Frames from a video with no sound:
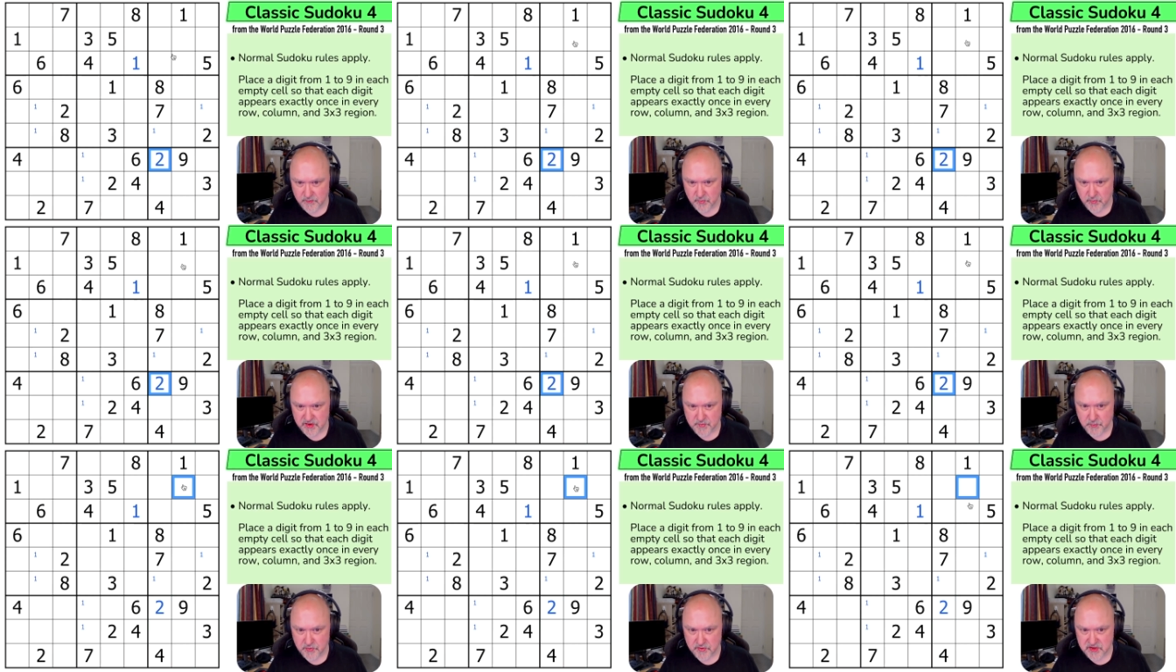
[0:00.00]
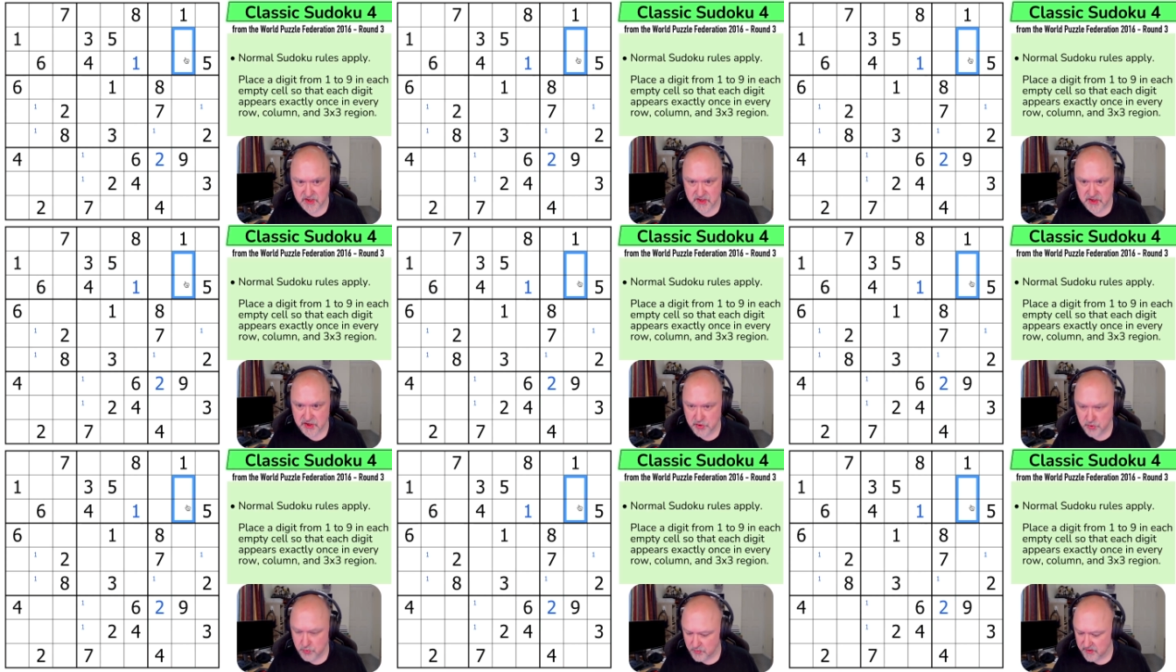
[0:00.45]
which puts
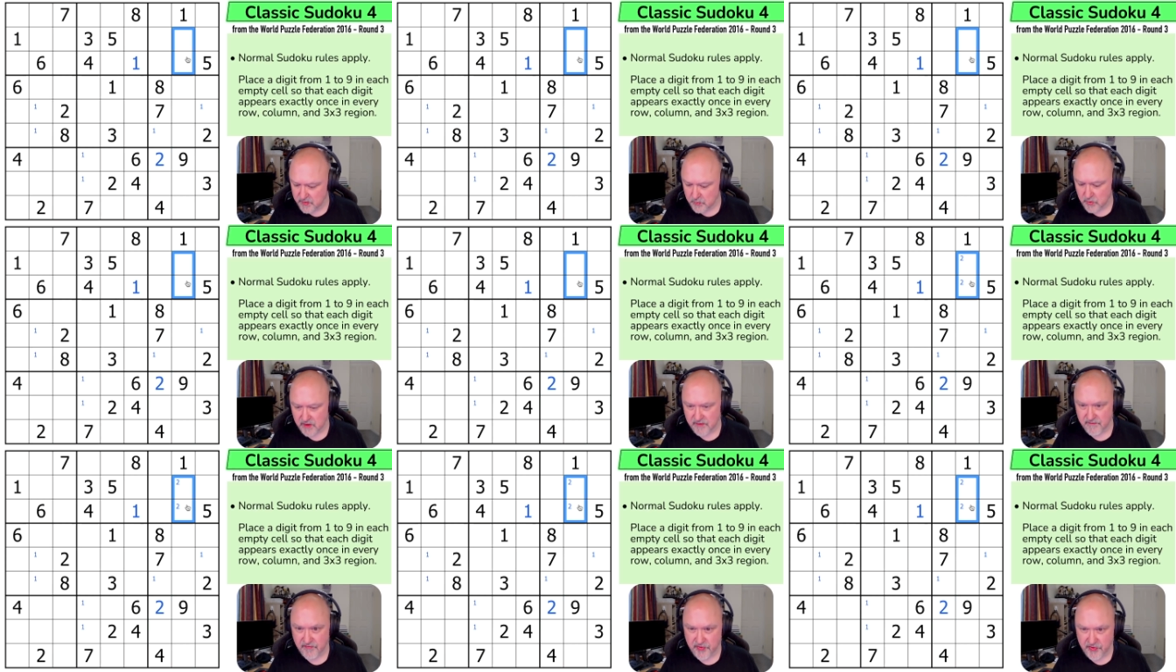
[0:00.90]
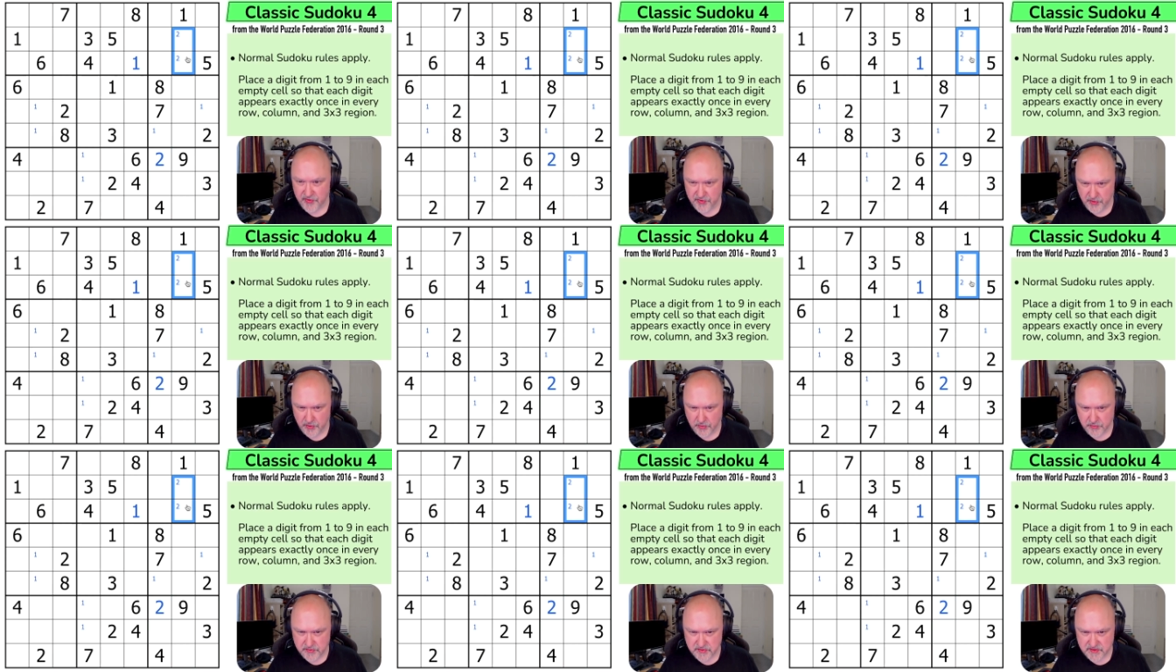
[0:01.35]
two in one of
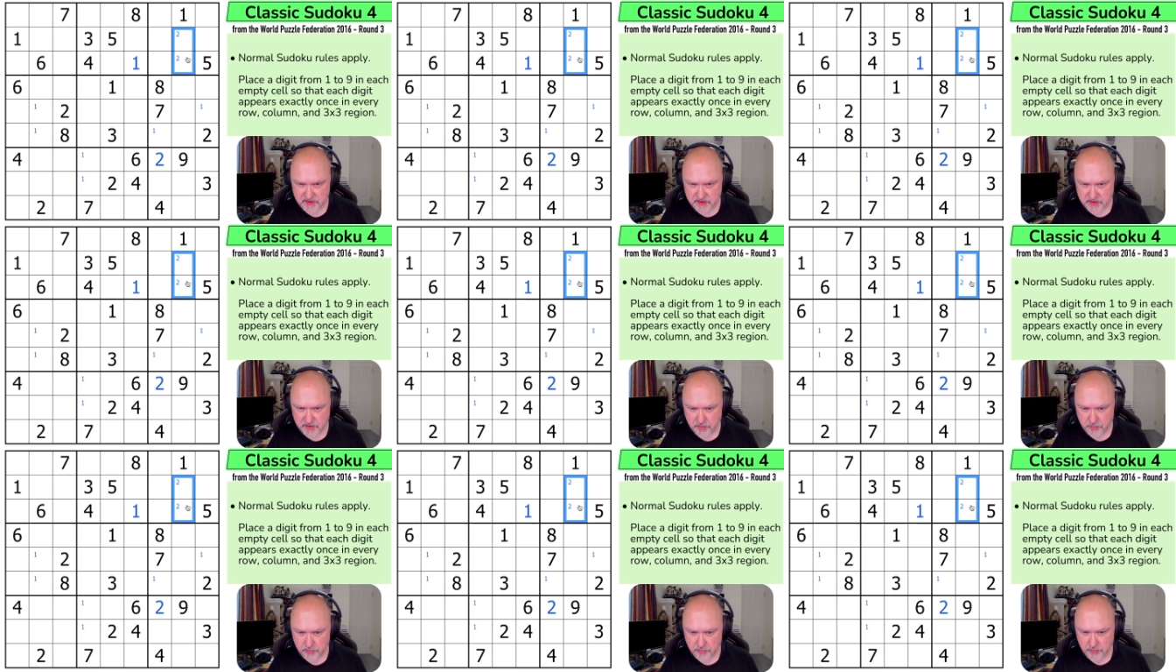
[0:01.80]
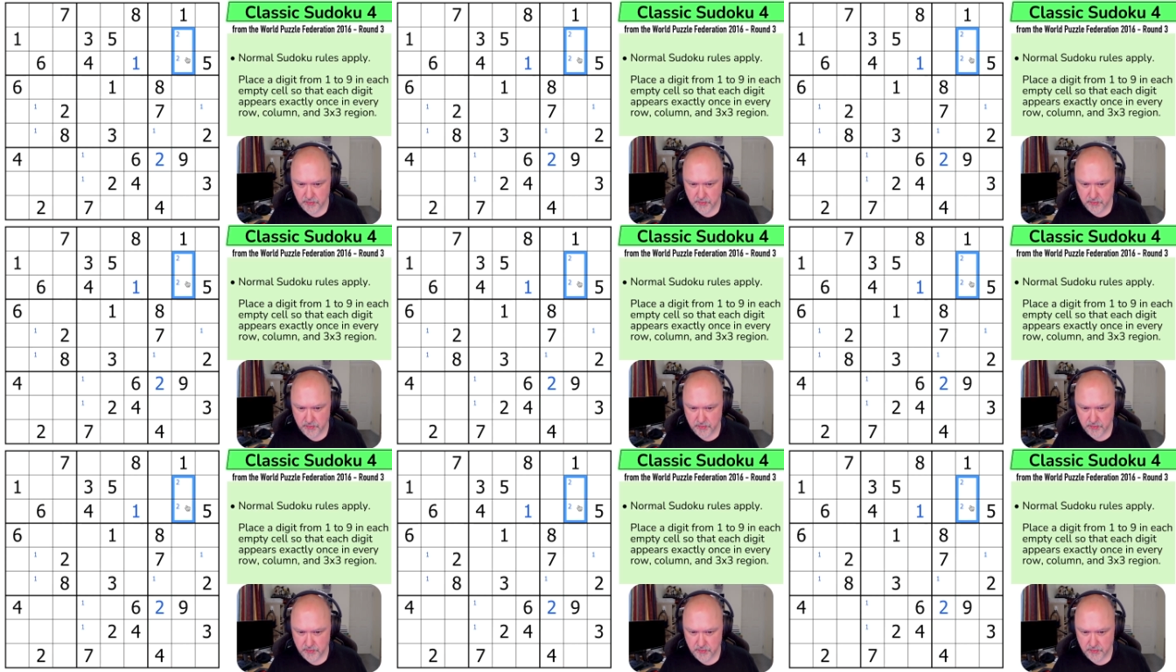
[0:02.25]
those two.